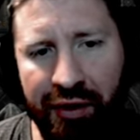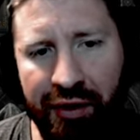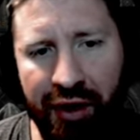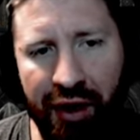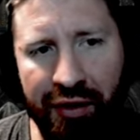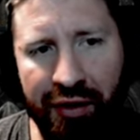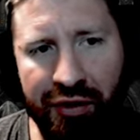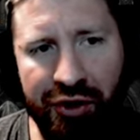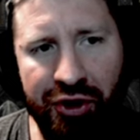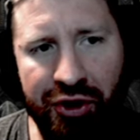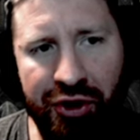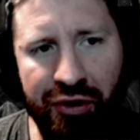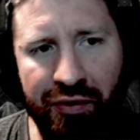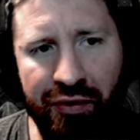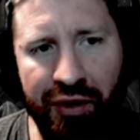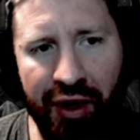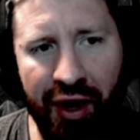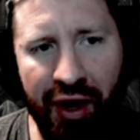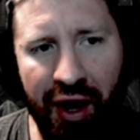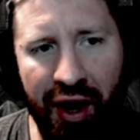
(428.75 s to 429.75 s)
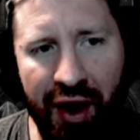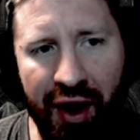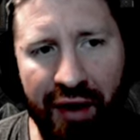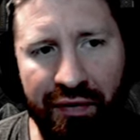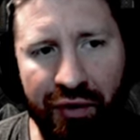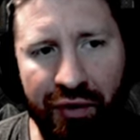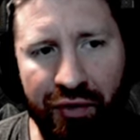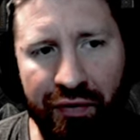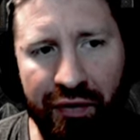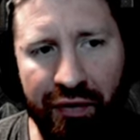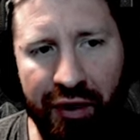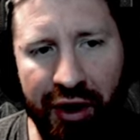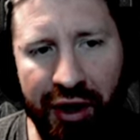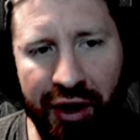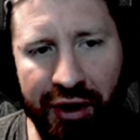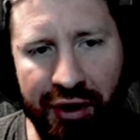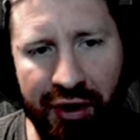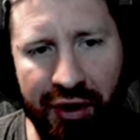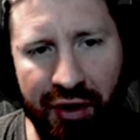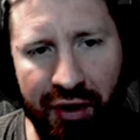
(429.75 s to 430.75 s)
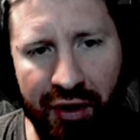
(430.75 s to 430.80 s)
the other two that I have over it.